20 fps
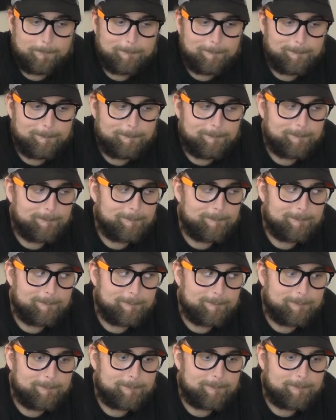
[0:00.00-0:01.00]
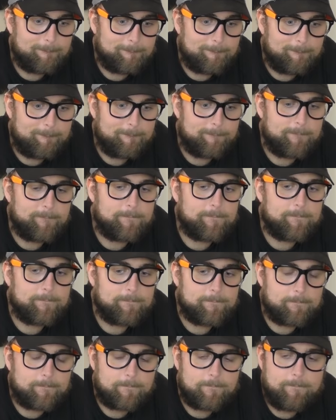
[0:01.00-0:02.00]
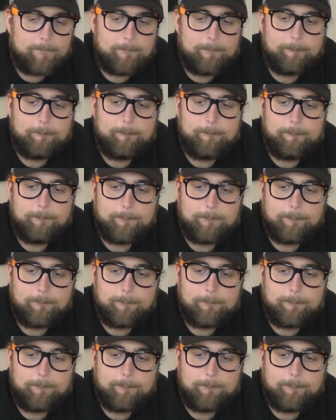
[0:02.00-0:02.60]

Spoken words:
[no speech]